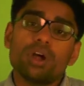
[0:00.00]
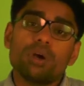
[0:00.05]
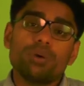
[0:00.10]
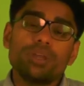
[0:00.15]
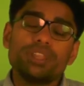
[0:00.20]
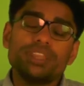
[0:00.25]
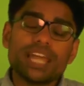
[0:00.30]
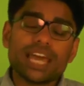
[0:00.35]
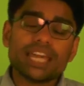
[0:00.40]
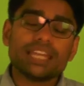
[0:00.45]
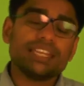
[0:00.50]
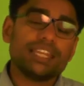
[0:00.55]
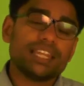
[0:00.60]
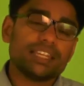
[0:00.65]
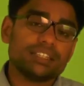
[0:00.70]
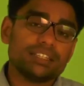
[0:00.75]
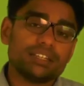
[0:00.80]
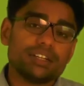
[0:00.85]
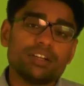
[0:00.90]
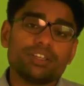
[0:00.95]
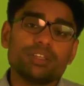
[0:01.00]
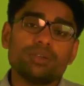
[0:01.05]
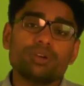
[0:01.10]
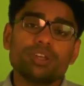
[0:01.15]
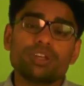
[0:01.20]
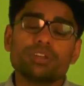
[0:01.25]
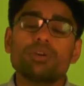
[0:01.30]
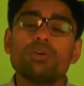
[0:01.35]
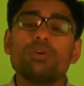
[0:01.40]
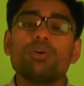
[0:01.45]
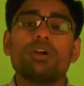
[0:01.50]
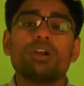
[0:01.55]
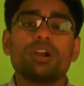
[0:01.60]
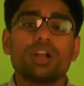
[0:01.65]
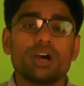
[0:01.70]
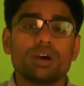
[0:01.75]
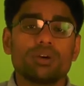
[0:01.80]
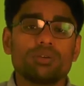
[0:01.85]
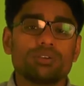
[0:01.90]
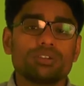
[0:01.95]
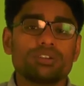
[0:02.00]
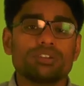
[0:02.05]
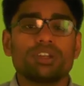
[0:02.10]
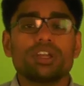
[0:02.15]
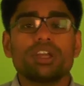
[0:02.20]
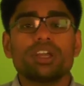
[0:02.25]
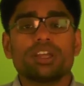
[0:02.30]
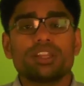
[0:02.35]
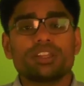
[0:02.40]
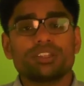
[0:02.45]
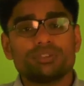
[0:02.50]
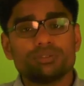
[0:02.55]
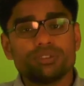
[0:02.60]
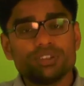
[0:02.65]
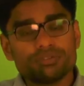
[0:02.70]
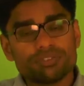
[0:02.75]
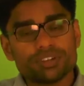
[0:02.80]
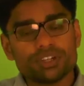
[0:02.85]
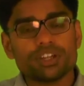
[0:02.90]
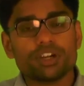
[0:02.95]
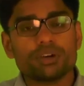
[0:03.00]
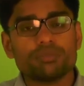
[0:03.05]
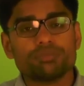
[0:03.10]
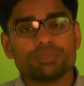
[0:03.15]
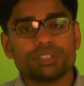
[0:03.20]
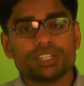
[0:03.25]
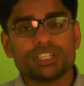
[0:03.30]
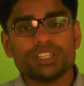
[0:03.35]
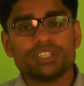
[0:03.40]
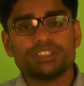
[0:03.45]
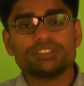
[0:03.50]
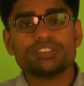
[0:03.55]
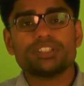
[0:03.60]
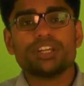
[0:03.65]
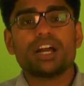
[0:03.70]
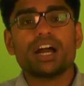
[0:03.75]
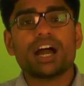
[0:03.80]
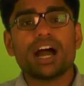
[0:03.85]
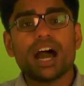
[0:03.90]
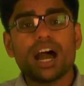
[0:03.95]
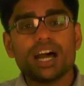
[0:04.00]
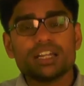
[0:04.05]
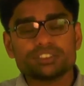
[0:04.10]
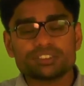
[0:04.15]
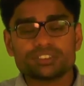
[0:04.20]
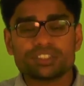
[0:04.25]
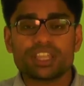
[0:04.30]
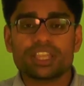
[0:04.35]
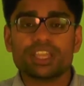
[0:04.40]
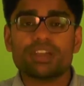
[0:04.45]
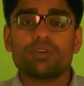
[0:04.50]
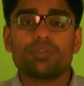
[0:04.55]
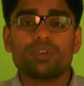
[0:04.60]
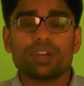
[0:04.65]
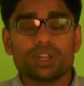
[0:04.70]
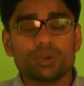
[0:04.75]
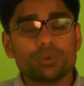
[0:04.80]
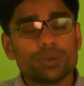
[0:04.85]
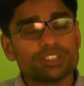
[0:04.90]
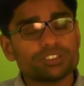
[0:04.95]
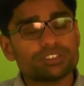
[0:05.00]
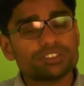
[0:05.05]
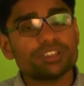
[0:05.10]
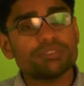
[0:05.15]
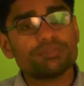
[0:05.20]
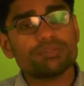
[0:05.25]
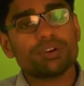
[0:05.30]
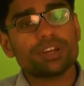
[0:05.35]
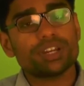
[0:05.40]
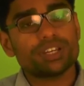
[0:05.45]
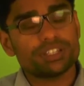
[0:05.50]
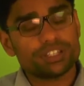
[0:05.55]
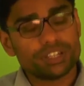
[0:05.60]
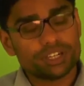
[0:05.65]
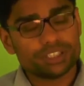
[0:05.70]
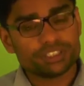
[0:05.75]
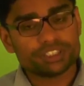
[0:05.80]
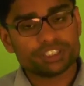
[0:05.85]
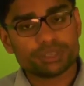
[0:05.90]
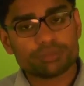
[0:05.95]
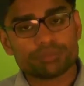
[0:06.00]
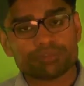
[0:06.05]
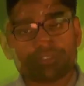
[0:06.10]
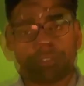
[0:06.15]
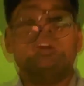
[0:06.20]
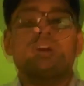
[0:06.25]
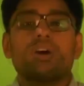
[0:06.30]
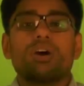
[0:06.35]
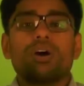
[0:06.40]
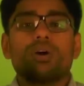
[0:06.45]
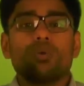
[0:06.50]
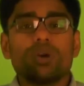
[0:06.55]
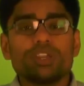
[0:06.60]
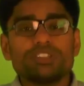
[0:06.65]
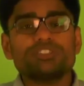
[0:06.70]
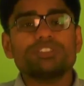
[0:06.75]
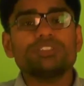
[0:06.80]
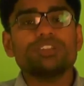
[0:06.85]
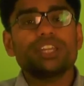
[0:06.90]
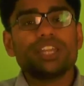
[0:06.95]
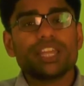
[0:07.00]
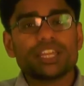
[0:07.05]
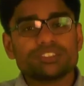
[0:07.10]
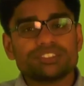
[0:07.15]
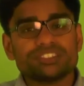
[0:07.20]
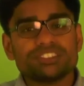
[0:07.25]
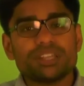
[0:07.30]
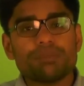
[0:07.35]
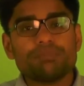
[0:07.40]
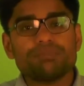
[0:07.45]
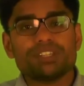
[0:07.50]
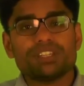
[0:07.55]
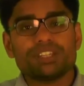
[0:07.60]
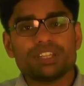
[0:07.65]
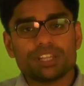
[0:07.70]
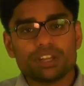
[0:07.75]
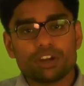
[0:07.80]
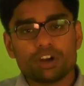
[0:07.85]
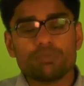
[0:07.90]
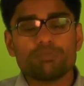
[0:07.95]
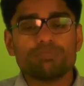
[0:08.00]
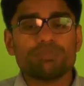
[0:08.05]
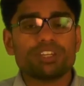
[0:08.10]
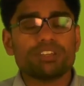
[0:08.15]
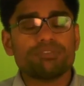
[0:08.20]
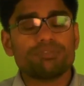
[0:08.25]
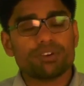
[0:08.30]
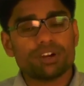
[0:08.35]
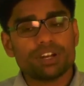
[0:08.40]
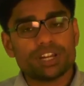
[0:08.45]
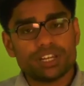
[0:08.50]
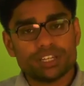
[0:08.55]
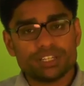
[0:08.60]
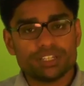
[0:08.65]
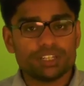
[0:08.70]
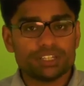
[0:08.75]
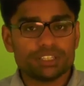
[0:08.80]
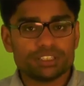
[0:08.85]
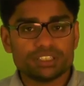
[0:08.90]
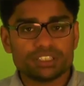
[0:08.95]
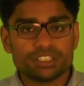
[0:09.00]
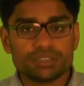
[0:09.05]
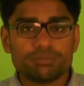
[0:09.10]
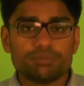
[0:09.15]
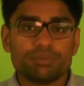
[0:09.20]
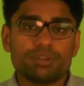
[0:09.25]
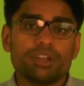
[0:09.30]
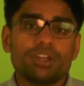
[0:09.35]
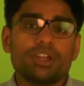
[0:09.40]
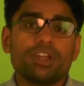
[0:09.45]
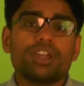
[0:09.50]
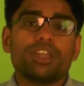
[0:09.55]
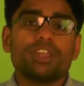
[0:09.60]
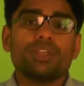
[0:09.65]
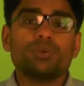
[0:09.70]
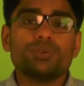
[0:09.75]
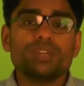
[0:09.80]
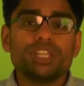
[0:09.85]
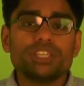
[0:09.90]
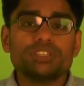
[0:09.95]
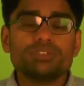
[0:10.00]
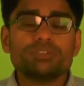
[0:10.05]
With that letter, you can go around to different companies asking or requesting for internships. Once you get accepted in a company for an internship, you need